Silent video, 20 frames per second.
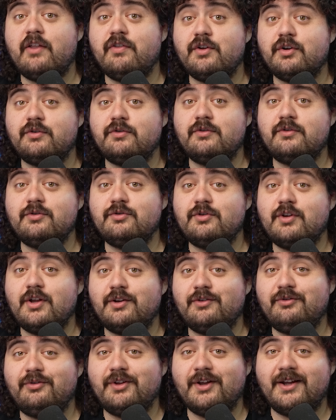
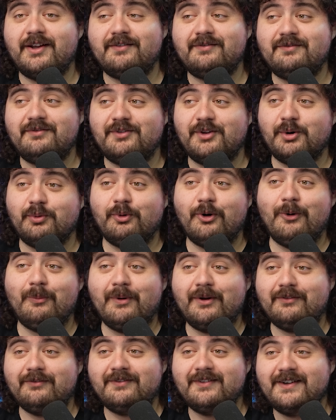the
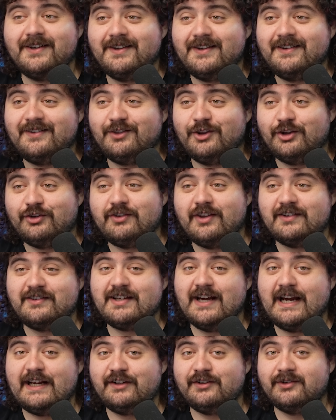Roman... The
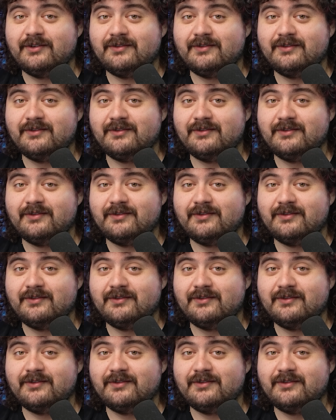Titan,